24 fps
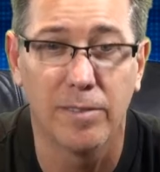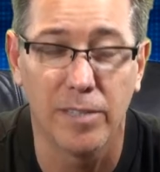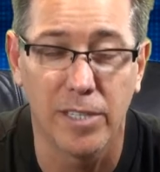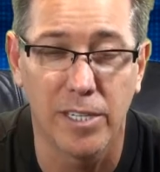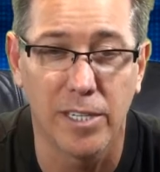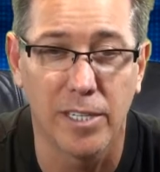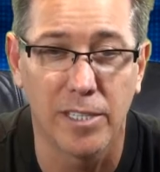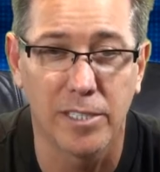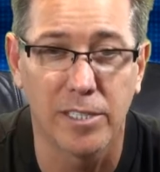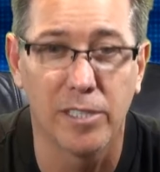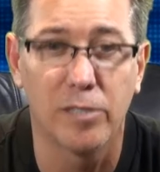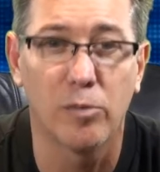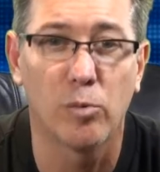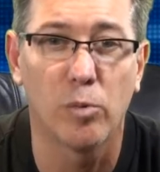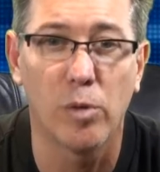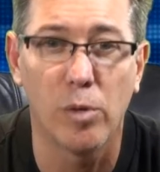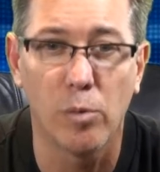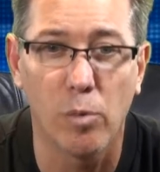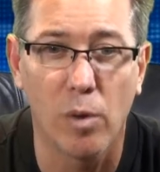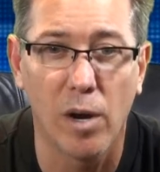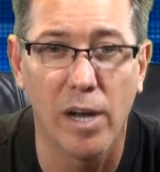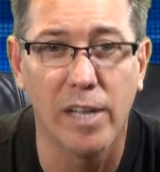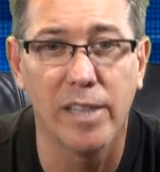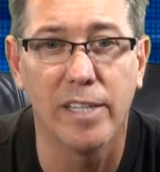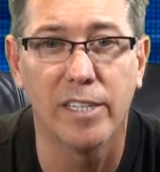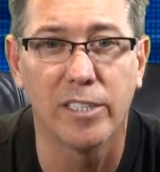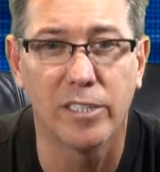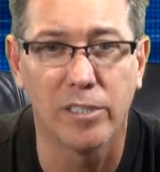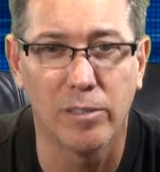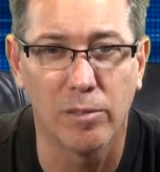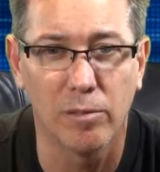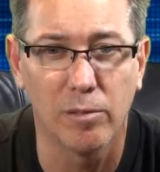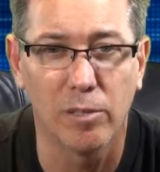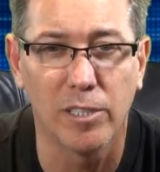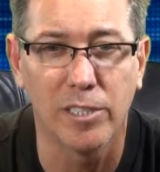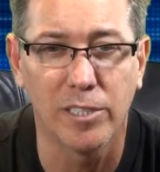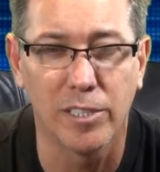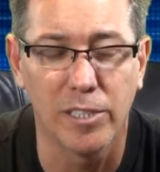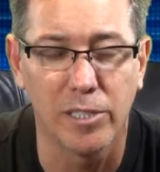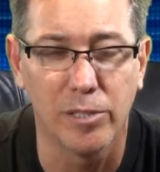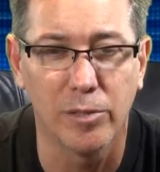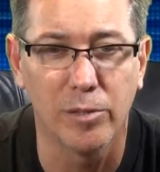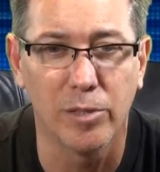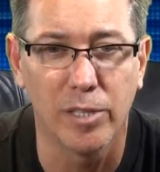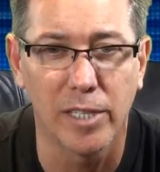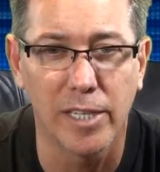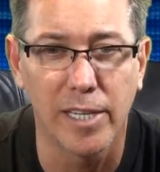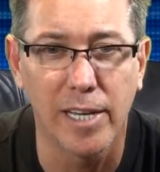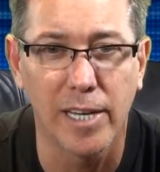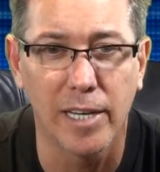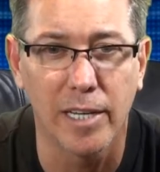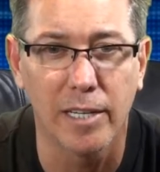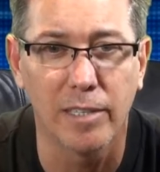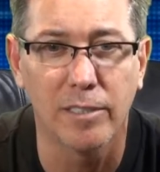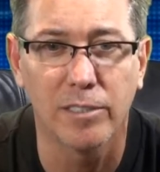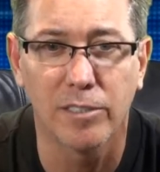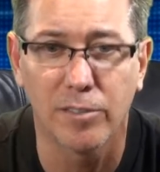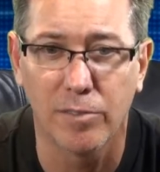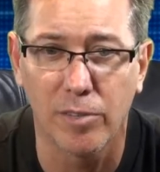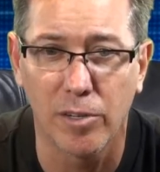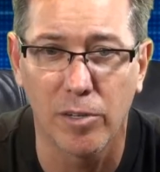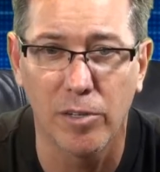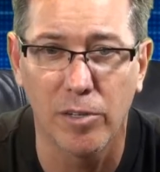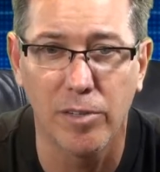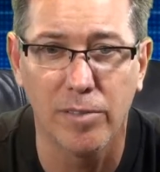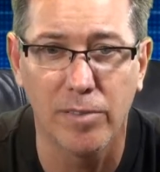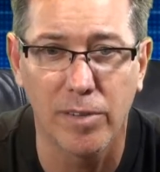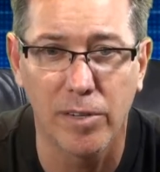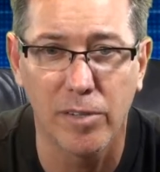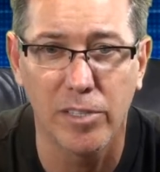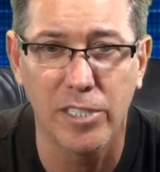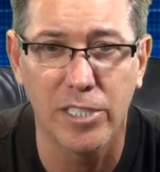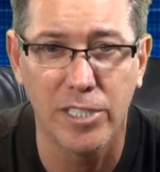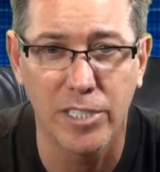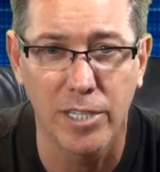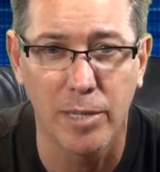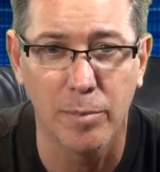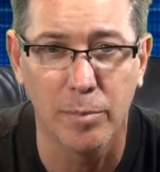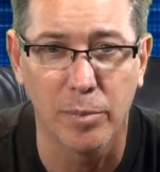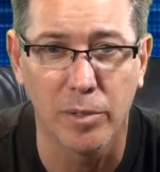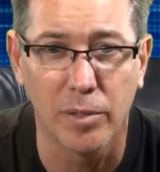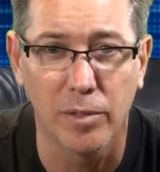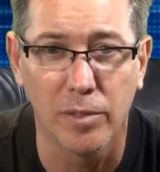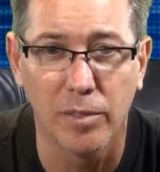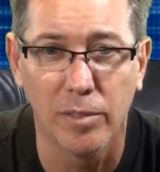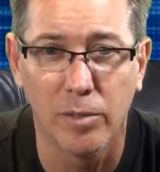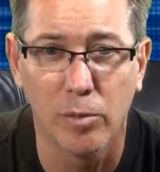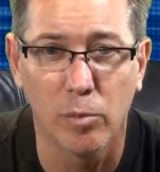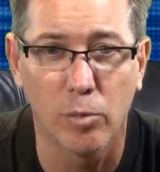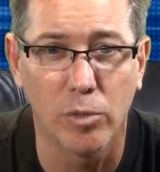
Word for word: If it doesn't, rewind this and listen to it again. It's very, very simple.